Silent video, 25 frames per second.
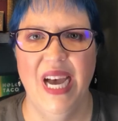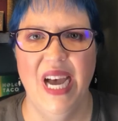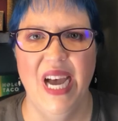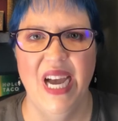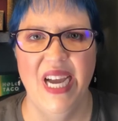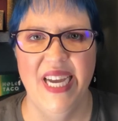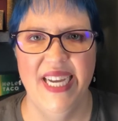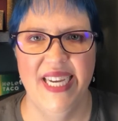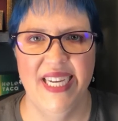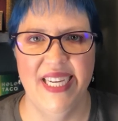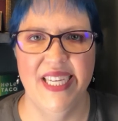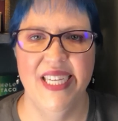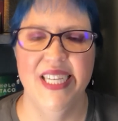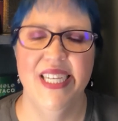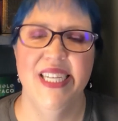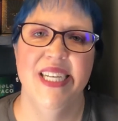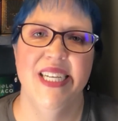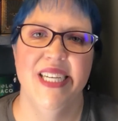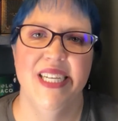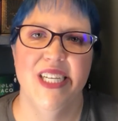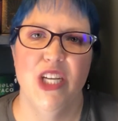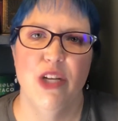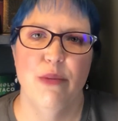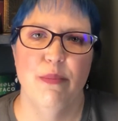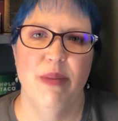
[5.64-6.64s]
Hi,
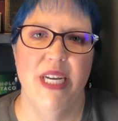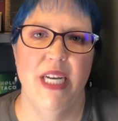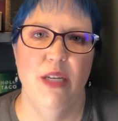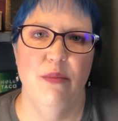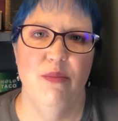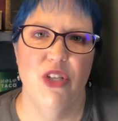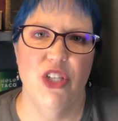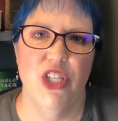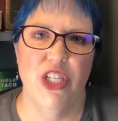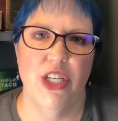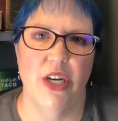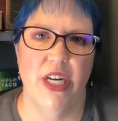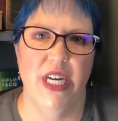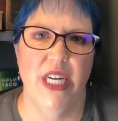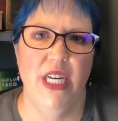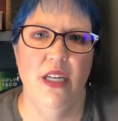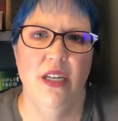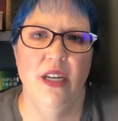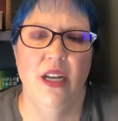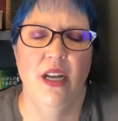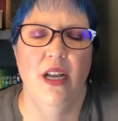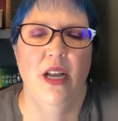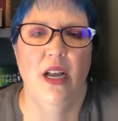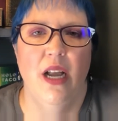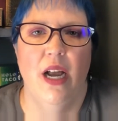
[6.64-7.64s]
my name's Sherry.
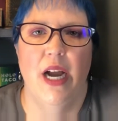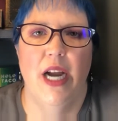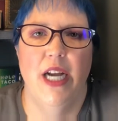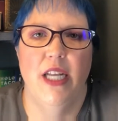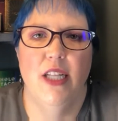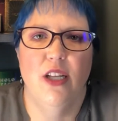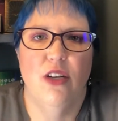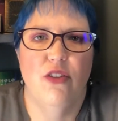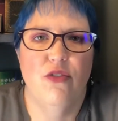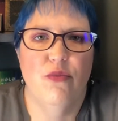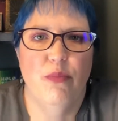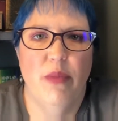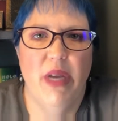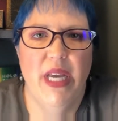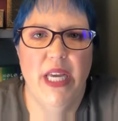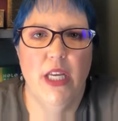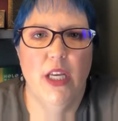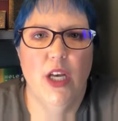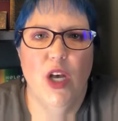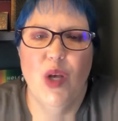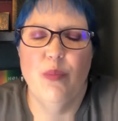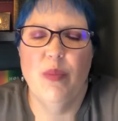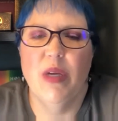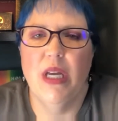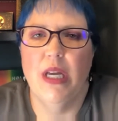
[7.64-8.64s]
I love
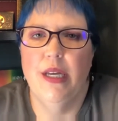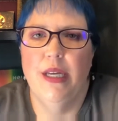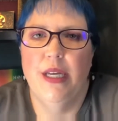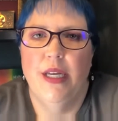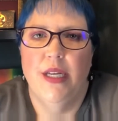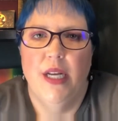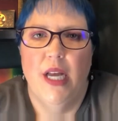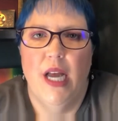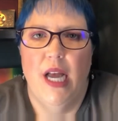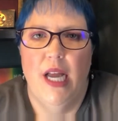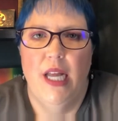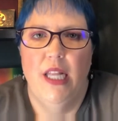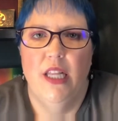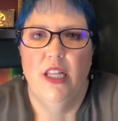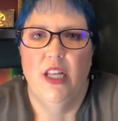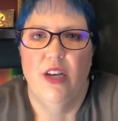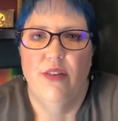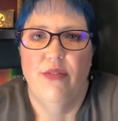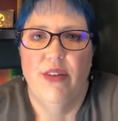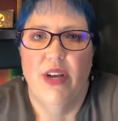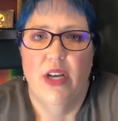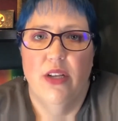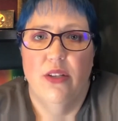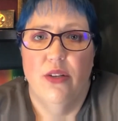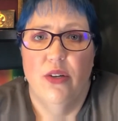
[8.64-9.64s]
makeup and I love
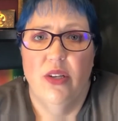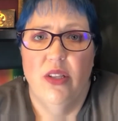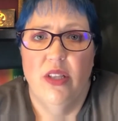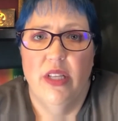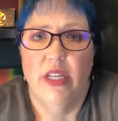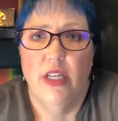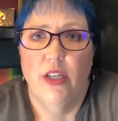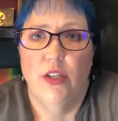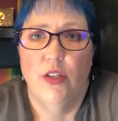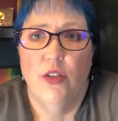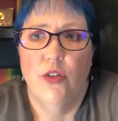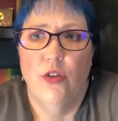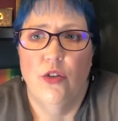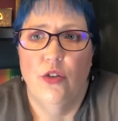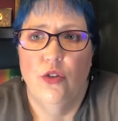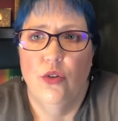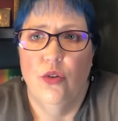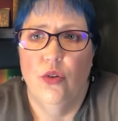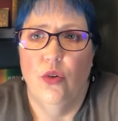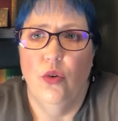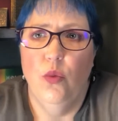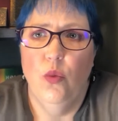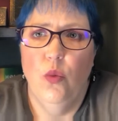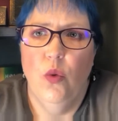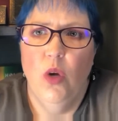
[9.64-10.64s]
other things
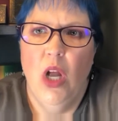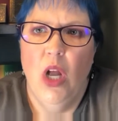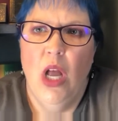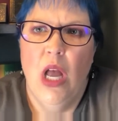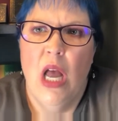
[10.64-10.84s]
too.